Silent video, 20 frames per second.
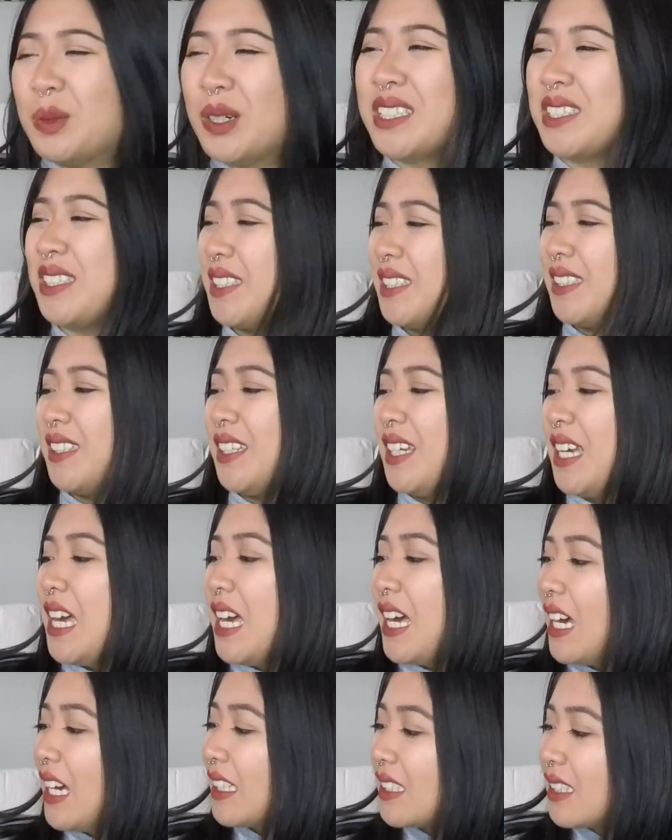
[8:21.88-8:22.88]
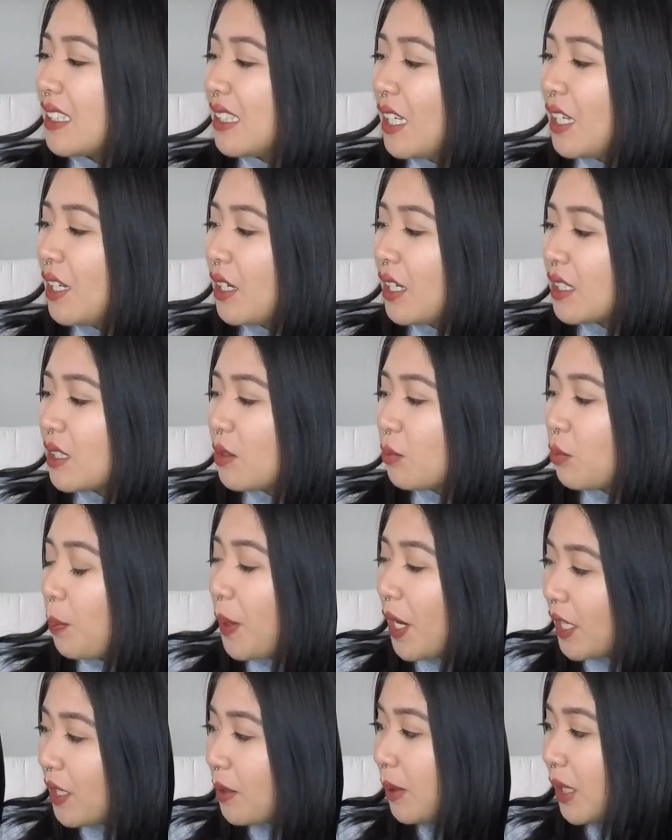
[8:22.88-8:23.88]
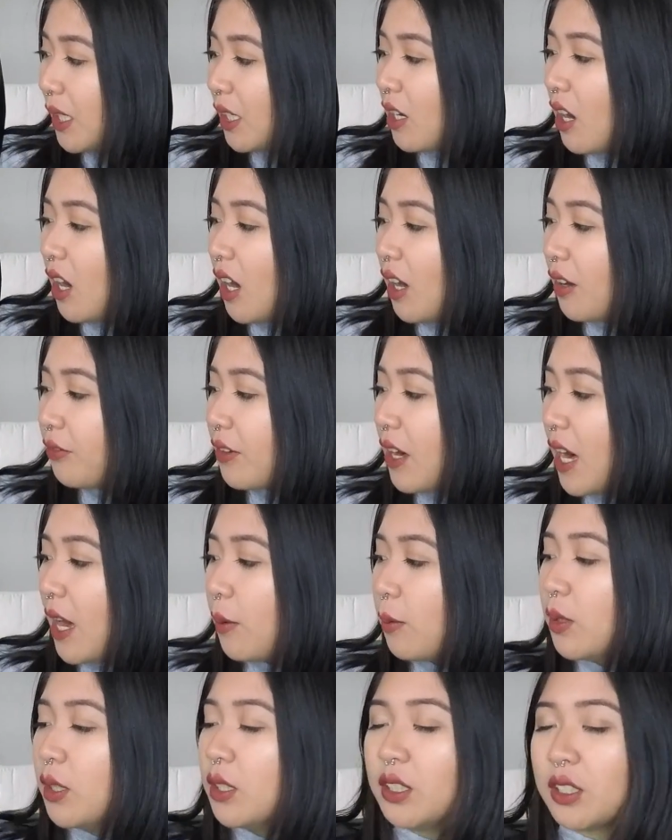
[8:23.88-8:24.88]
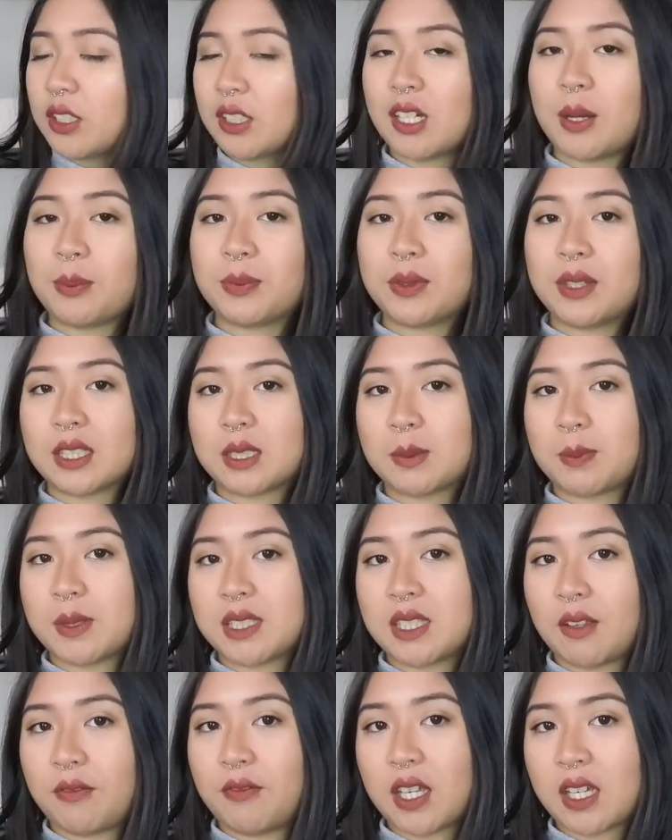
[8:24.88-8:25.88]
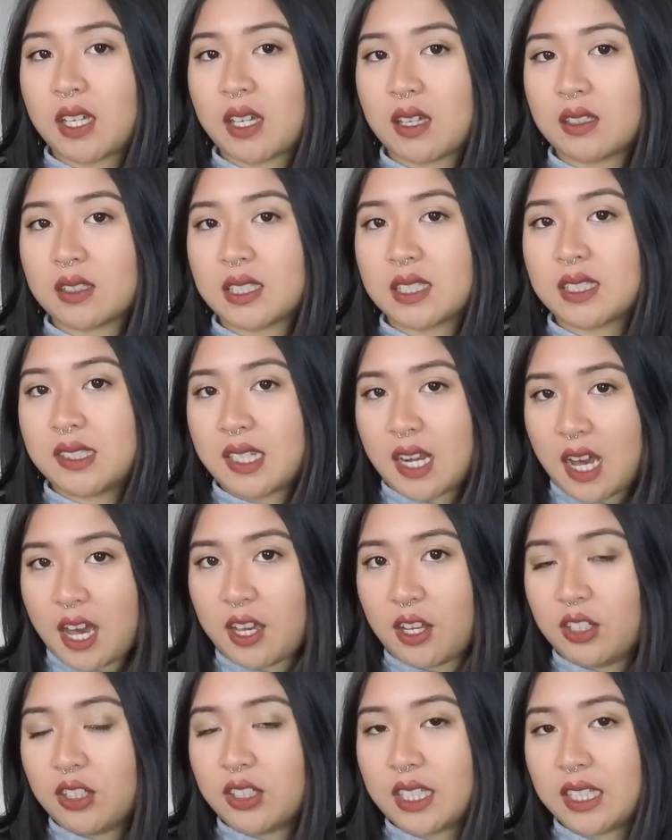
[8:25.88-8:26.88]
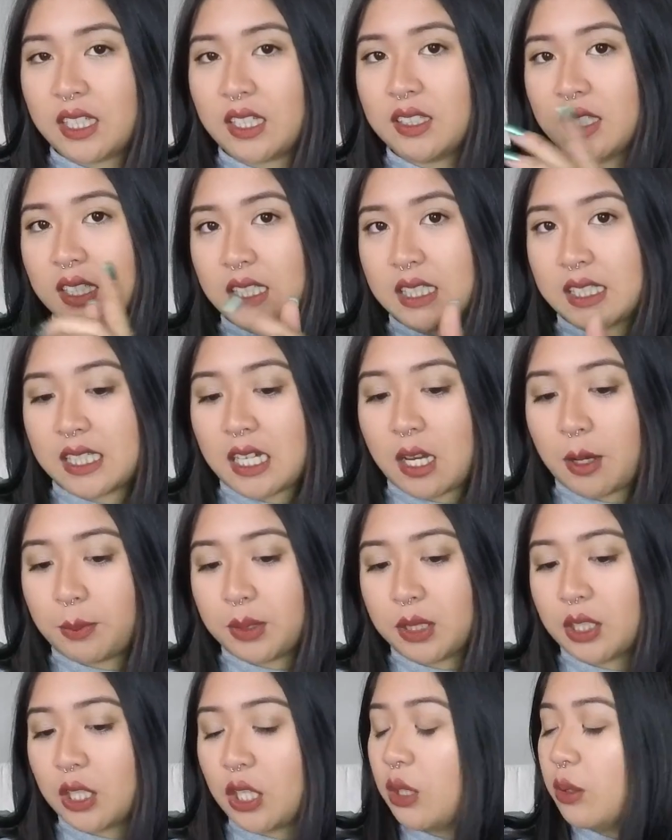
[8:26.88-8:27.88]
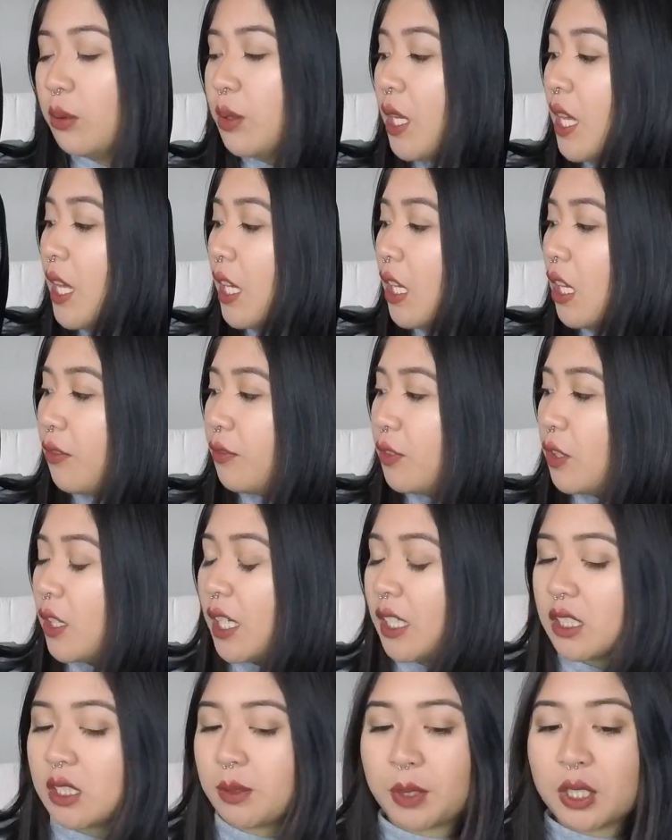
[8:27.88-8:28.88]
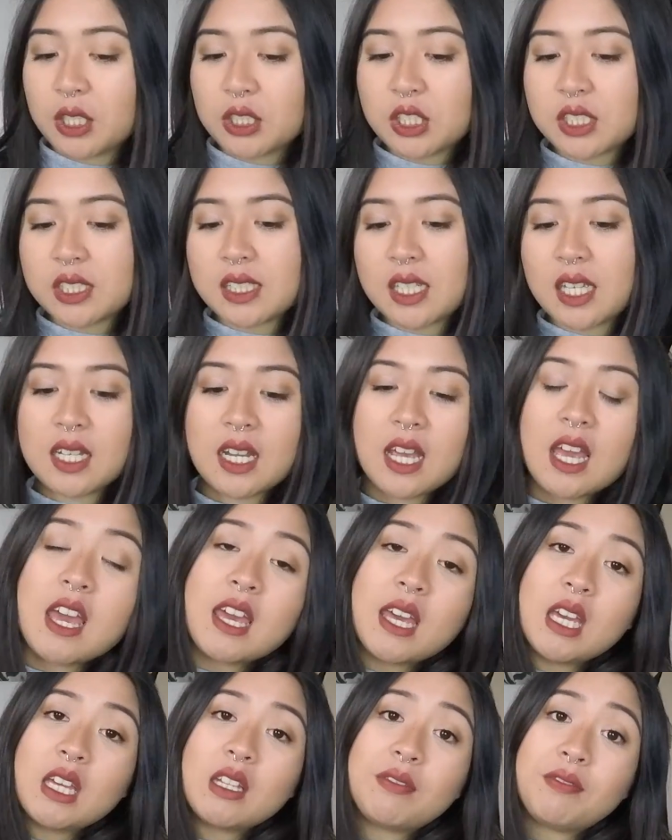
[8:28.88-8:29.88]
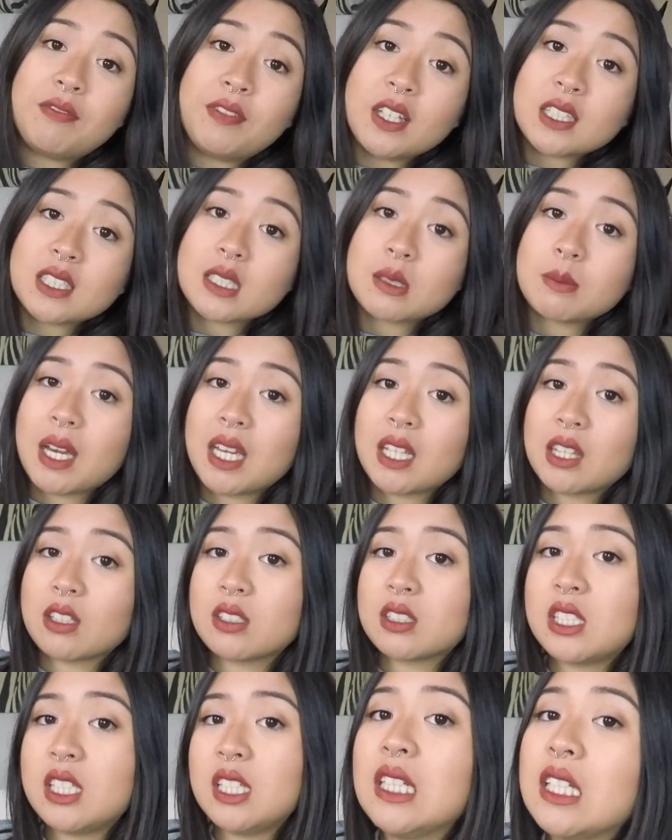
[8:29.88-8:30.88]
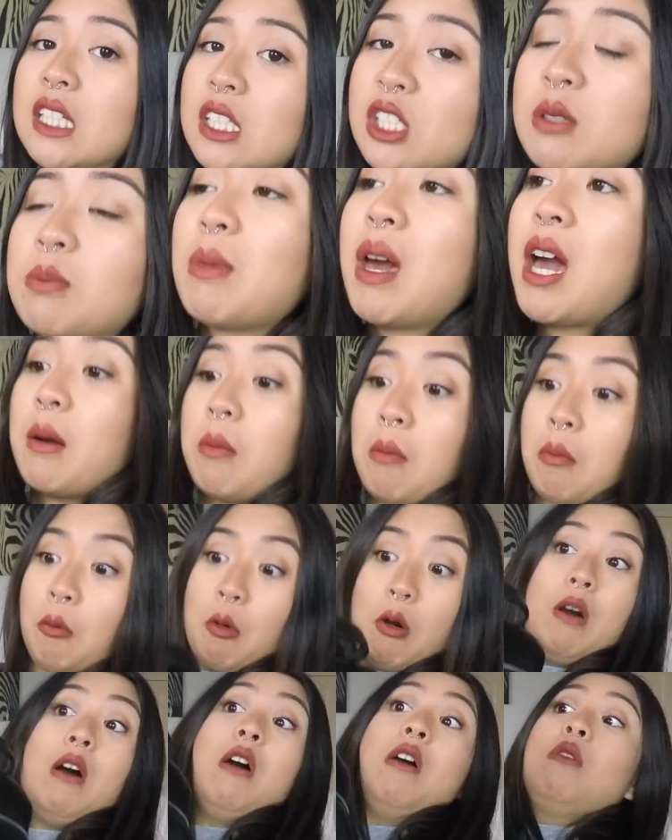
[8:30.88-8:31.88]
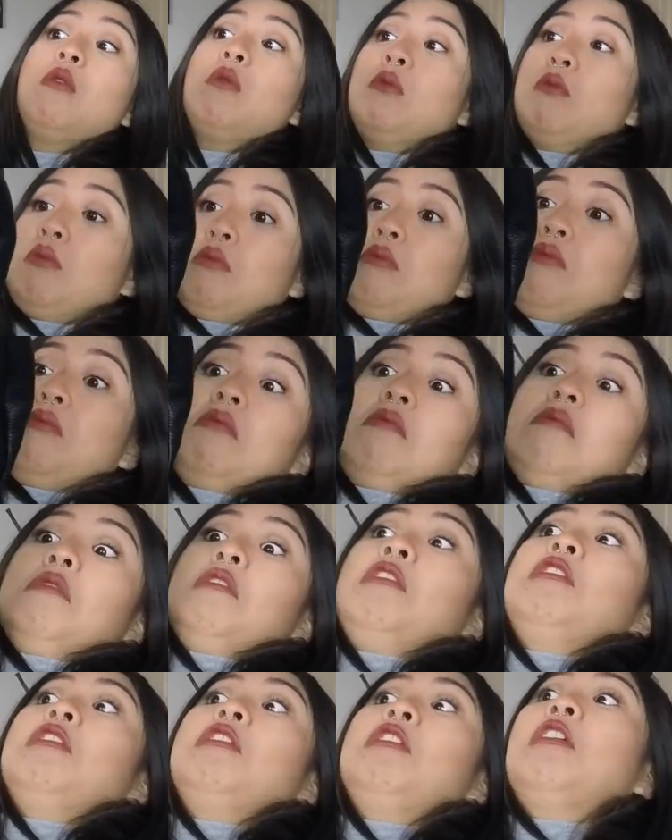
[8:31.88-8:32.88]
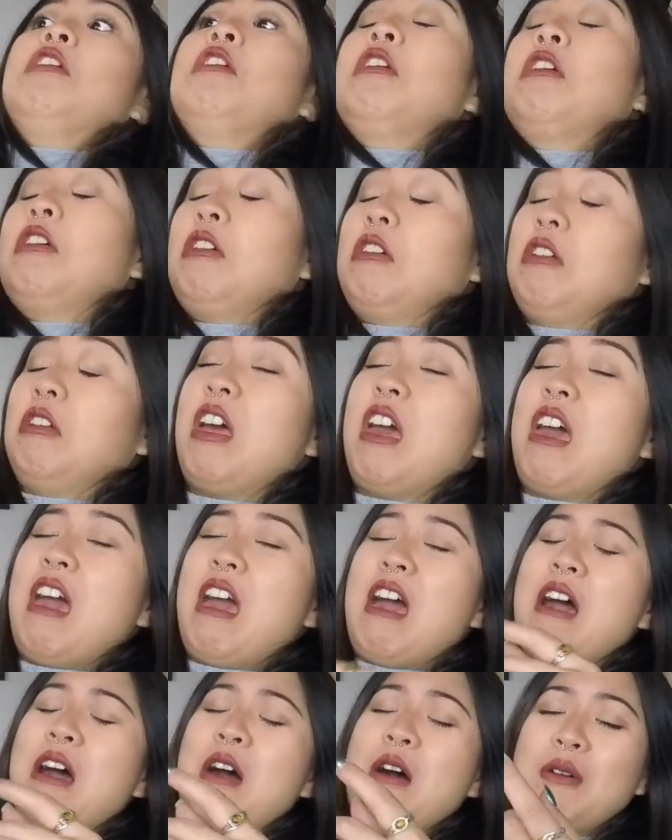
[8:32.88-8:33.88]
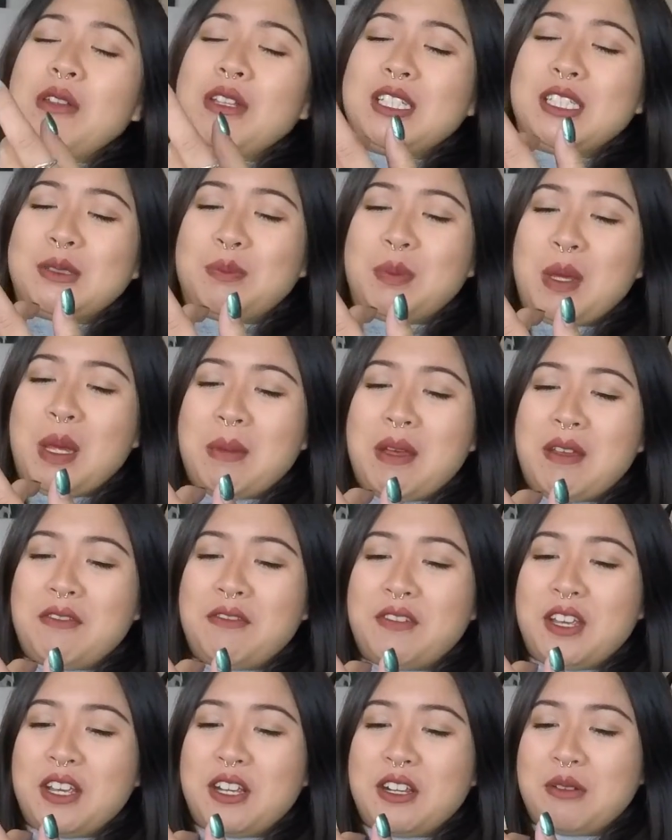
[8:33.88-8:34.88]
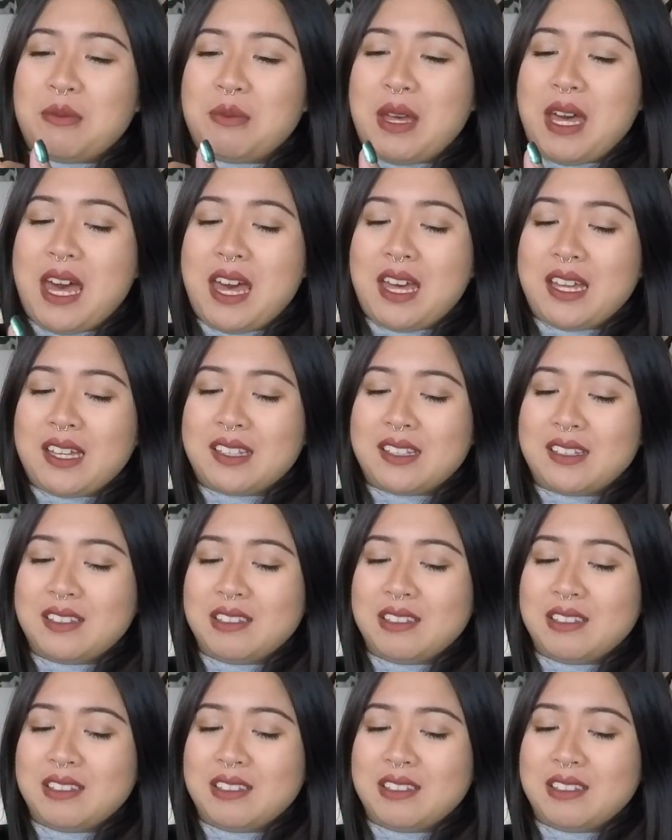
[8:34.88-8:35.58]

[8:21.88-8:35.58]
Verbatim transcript: what it's the it's Rebecca Minkoff. I will look up the specific style and I'll link it down below if you'd like to purchase it. It fits my 13 inch Mac. Whoa, ugh, ow! I just bent my finger back.